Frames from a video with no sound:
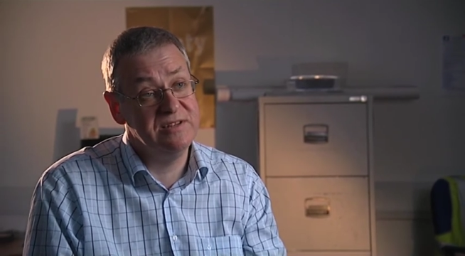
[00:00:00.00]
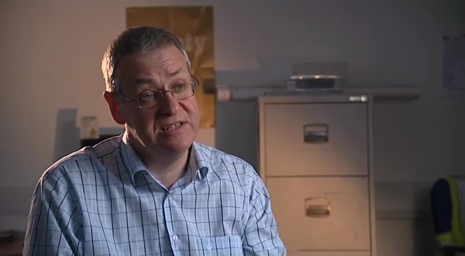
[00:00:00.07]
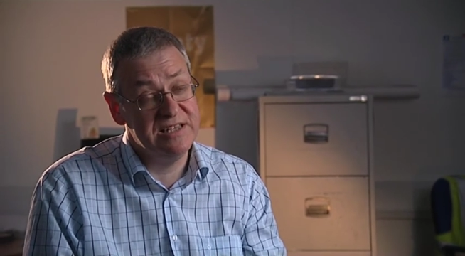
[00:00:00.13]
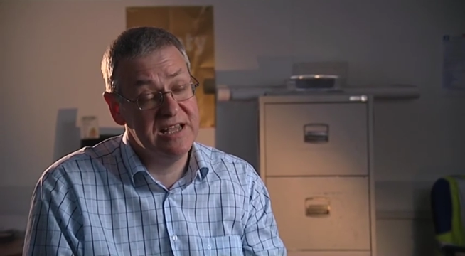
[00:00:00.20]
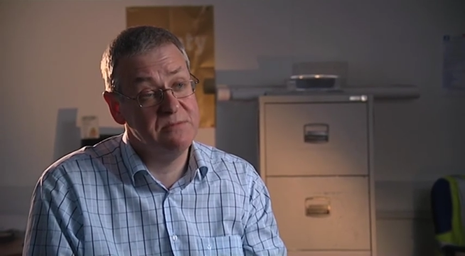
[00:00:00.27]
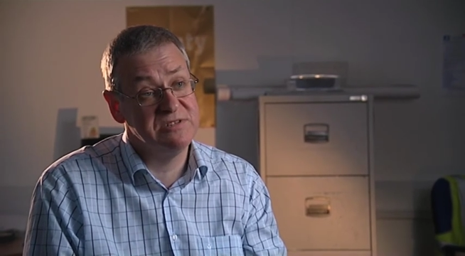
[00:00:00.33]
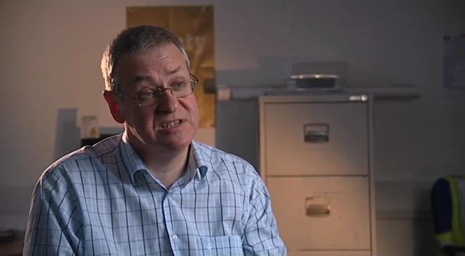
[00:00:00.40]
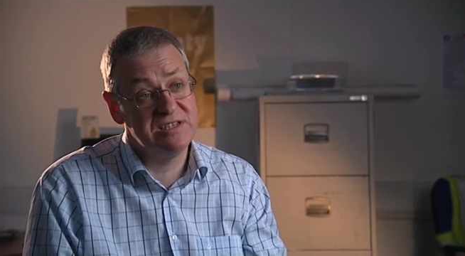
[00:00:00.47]
in
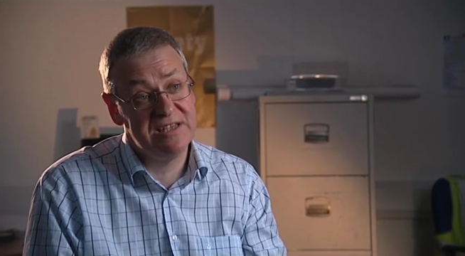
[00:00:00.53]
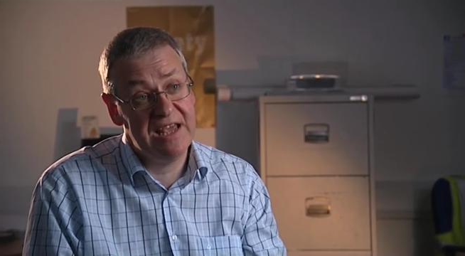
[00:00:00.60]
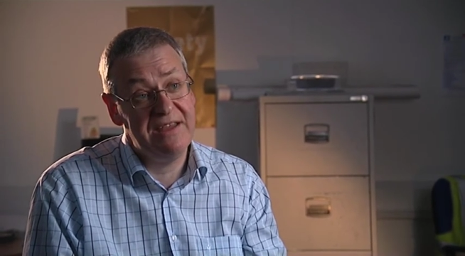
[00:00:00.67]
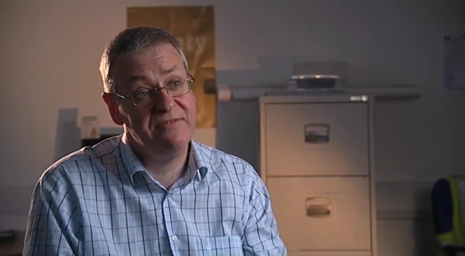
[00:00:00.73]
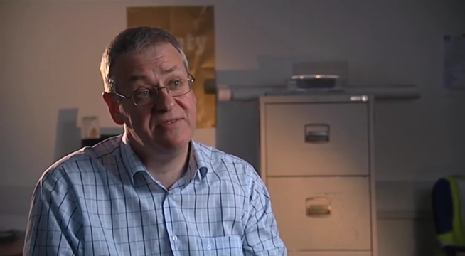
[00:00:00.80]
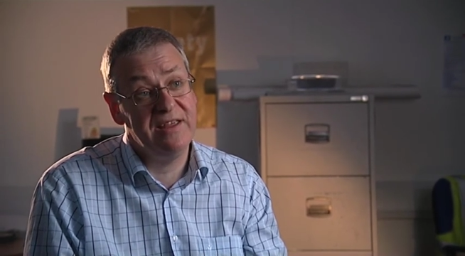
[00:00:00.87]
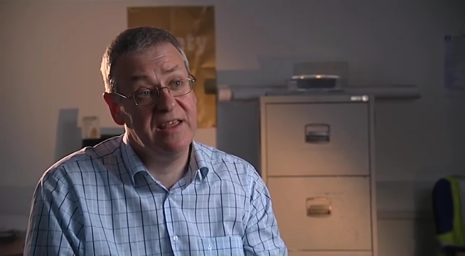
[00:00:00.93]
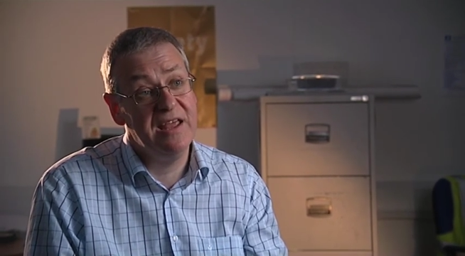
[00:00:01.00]
terms of
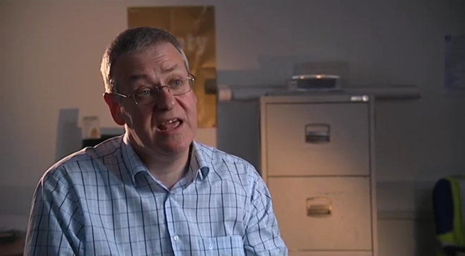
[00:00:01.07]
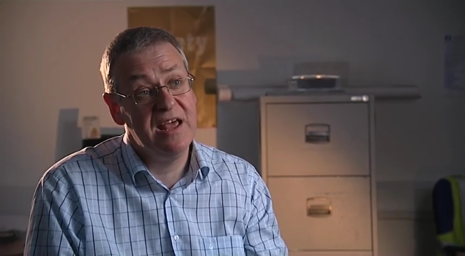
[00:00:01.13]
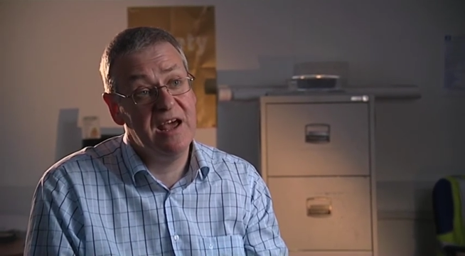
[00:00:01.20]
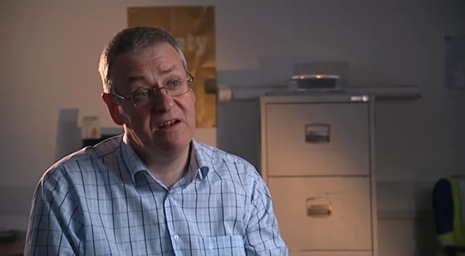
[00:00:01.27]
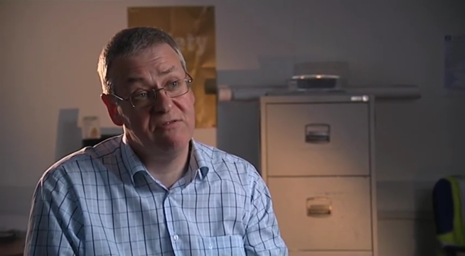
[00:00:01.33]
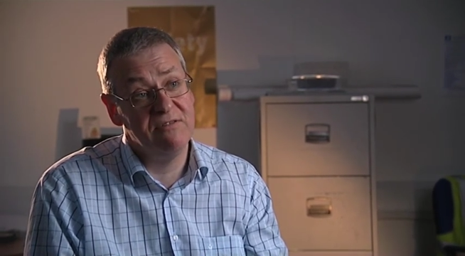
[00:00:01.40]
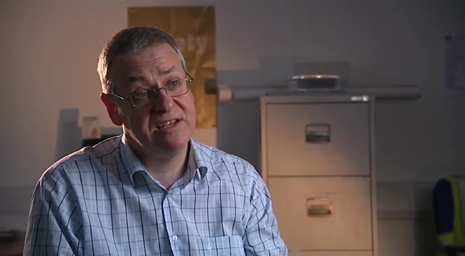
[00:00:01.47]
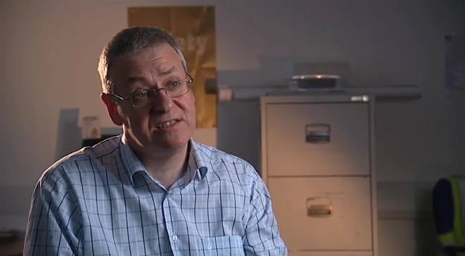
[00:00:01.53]
safety
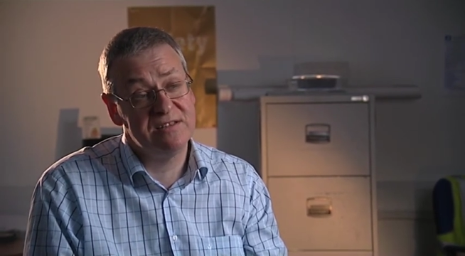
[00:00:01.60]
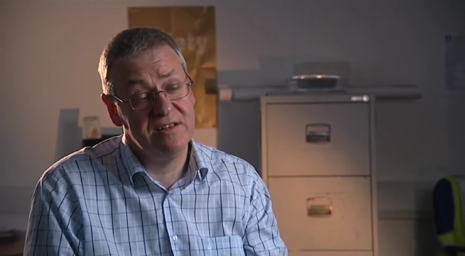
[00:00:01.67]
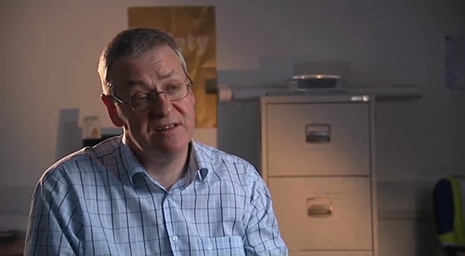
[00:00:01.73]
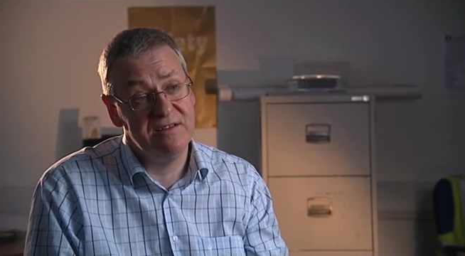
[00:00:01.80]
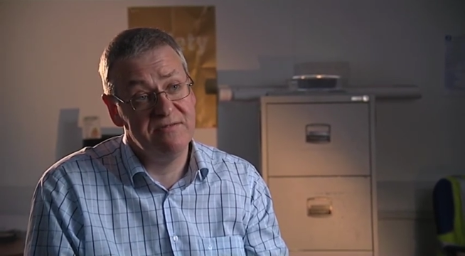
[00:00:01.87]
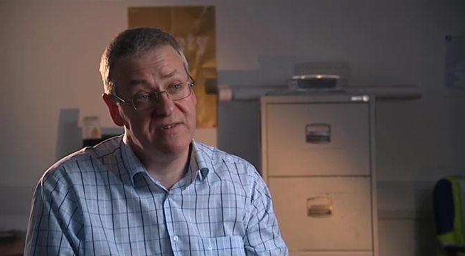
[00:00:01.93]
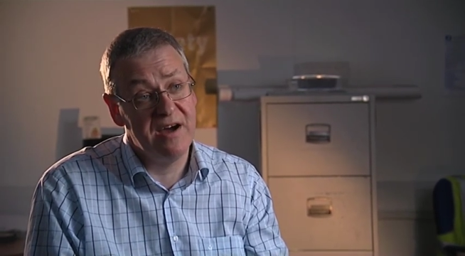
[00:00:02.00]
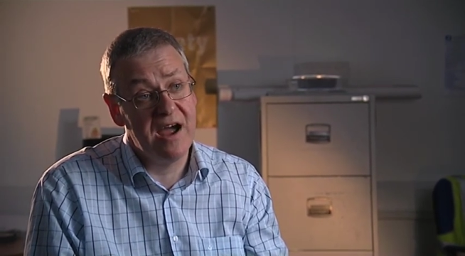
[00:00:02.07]
and risk to
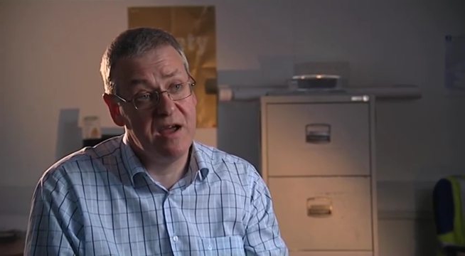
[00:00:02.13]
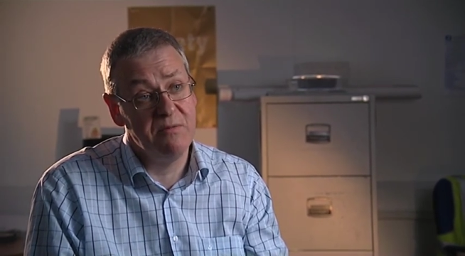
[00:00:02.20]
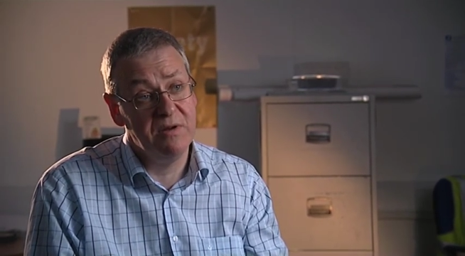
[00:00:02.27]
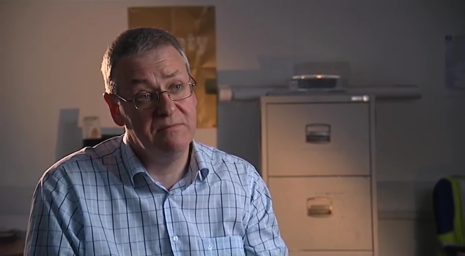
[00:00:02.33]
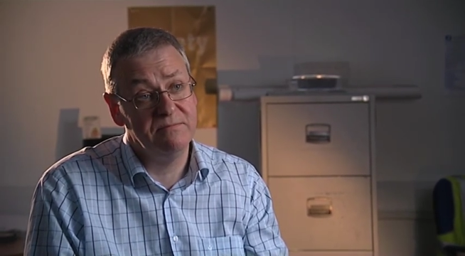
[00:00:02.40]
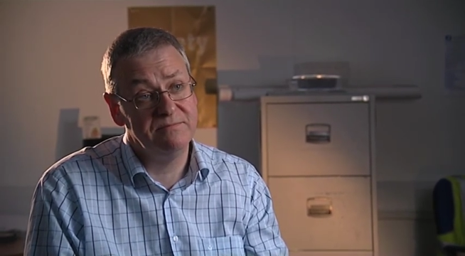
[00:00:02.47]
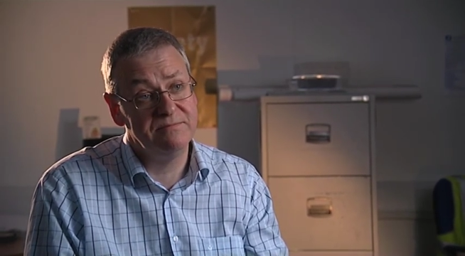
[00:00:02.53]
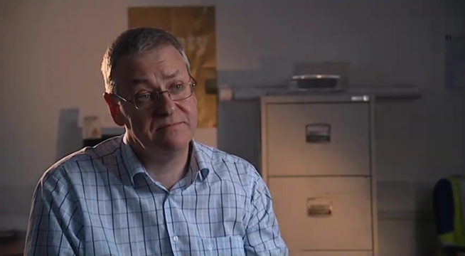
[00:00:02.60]
the environment.